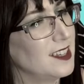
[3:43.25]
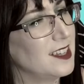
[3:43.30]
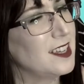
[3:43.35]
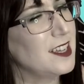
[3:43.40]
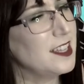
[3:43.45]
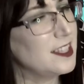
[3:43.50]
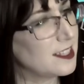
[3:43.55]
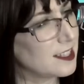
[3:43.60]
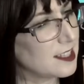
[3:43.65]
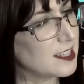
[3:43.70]

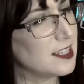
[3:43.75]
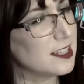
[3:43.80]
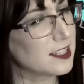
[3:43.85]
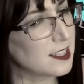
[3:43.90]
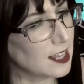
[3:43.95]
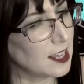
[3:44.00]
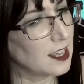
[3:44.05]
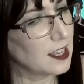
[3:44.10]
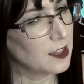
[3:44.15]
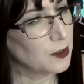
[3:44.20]
Is this
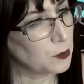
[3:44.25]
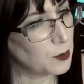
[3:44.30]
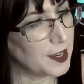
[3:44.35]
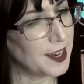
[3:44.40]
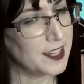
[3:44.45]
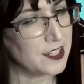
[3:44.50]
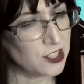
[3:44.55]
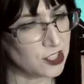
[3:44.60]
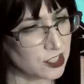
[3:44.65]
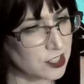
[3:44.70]
what I
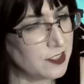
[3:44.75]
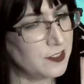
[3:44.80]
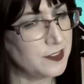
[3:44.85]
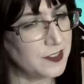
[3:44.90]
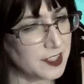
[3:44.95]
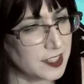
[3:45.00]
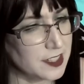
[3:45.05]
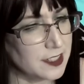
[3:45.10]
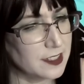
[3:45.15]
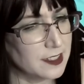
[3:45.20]
should
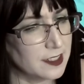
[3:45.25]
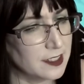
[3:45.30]
feel?